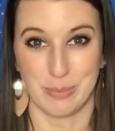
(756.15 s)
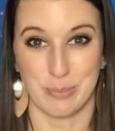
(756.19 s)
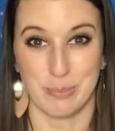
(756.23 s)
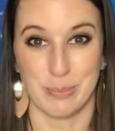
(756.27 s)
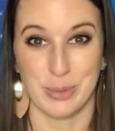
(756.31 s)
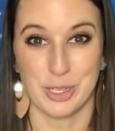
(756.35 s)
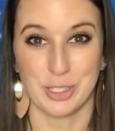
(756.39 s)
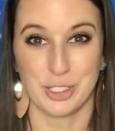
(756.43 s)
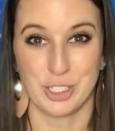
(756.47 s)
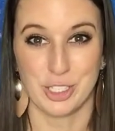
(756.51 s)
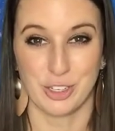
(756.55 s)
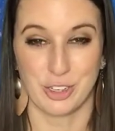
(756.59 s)

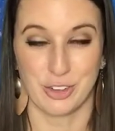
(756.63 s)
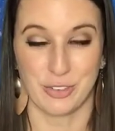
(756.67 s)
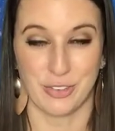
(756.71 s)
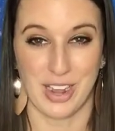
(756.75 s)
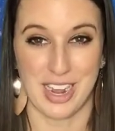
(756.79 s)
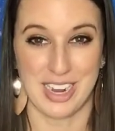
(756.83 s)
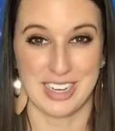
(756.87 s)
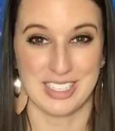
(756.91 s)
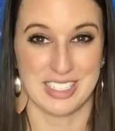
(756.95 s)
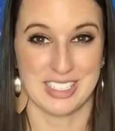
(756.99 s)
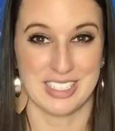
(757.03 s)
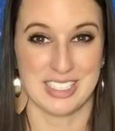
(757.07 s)
Build your
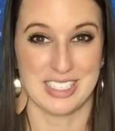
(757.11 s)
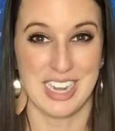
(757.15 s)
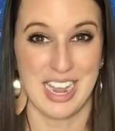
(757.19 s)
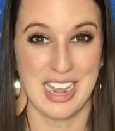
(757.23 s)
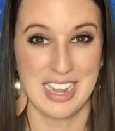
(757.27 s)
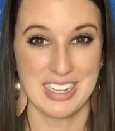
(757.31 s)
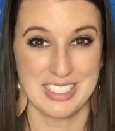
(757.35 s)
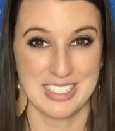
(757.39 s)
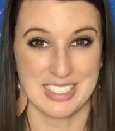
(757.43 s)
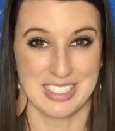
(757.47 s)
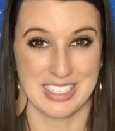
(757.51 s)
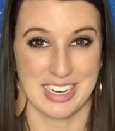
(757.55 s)
device and
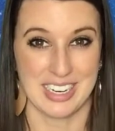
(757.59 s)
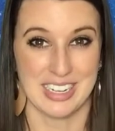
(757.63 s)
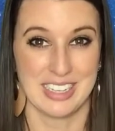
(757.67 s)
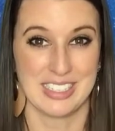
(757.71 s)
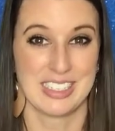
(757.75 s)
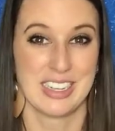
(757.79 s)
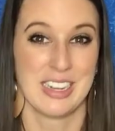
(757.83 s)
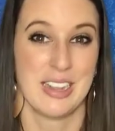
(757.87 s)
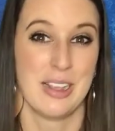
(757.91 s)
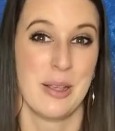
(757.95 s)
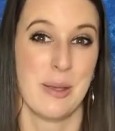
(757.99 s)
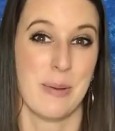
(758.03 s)
test
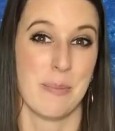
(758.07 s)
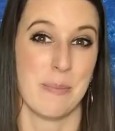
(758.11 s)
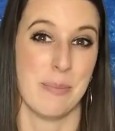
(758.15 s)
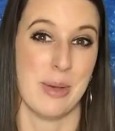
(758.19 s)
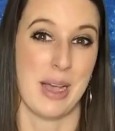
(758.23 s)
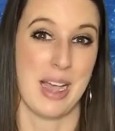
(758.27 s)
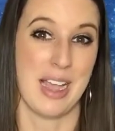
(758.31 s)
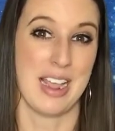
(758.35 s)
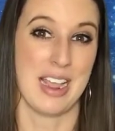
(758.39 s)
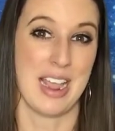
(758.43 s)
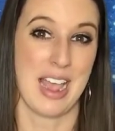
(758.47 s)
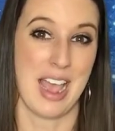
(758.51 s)
it
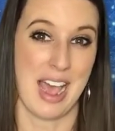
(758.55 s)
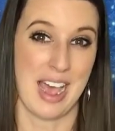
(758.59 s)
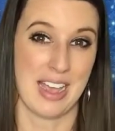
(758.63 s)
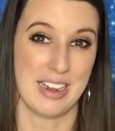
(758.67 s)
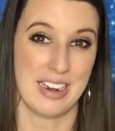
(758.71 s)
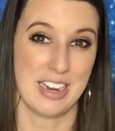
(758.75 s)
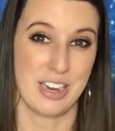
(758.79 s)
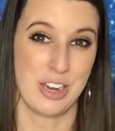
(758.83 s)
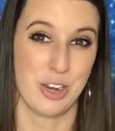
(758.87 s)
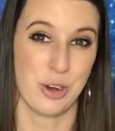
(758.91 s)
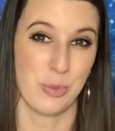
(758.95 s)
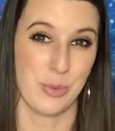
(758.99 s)
by
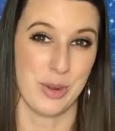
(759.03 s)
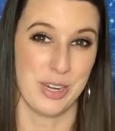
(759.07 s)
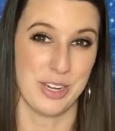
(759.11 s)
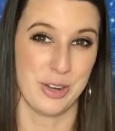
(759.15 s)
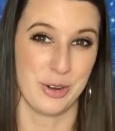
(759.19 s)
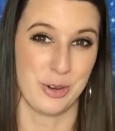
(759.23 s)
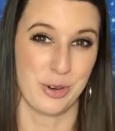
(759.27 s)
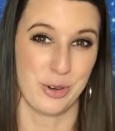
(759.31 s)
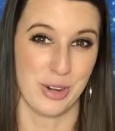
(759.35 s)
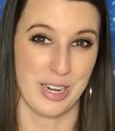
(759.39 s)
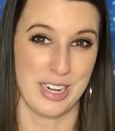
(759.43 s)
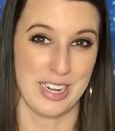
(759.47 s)
adding your
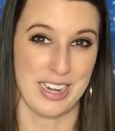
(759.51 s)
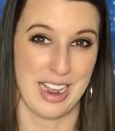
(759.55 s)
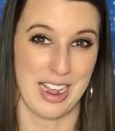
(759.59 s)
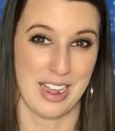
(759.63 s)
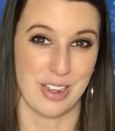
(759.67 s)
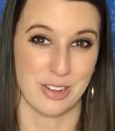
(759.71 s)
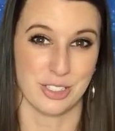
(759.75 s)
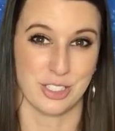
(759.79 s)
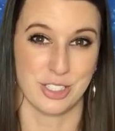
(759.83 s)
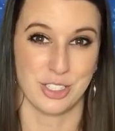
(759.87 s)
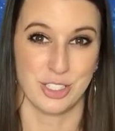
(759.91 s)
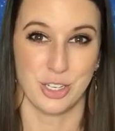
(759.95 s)
window
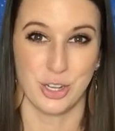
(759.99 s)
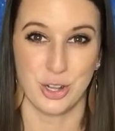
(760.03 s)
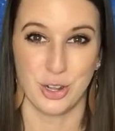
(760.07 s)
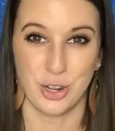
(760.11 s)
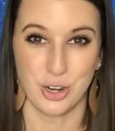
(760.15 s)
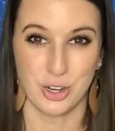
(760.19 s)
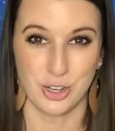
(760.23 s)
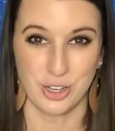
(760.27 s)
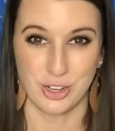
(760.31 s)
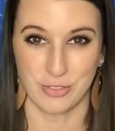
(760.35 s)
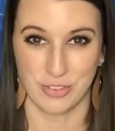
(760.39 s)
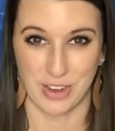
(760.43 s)
greenhouse to
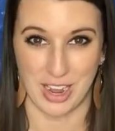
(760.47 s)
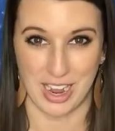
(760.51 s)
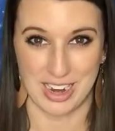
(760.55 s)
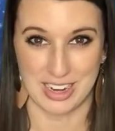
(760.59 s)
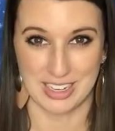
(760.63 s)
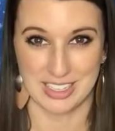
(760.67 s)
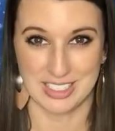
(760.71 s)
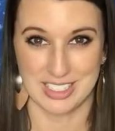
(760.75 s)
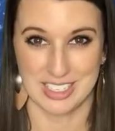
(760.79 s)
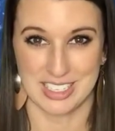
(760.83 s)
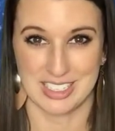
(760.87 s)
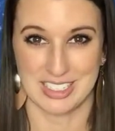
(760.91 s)
your
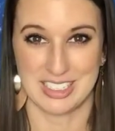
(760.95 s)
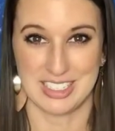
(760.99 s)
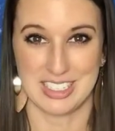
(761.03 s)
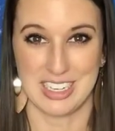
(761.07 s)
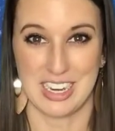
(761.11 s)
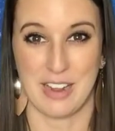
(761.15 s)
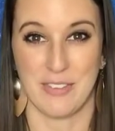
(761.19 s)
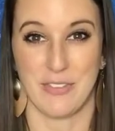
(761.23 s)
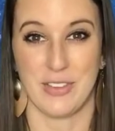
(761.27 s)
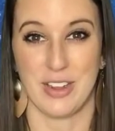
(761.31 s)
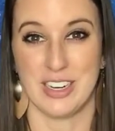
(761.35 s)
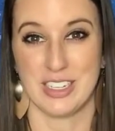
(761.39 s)
device and
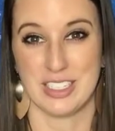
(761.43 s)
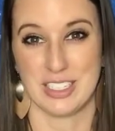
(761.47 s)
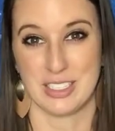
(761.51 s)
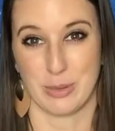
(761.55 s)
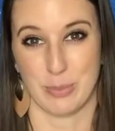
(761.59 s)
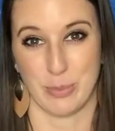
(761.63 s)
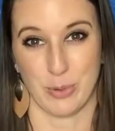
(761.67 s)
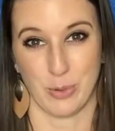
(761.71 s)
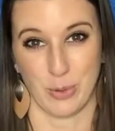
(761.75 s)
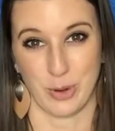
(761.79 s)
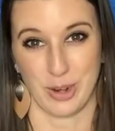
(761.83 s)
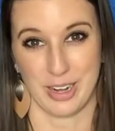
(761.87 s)
see if it is
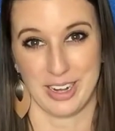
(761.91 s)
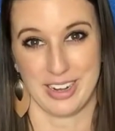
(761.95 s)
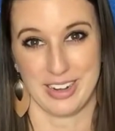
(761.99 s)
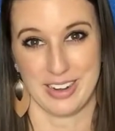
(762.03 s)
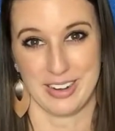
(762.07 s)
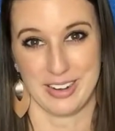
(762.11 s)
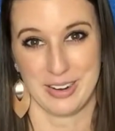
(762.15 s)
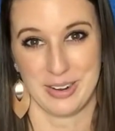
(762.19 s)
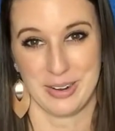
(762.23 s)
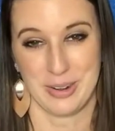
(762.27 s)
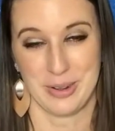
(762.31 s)
supported.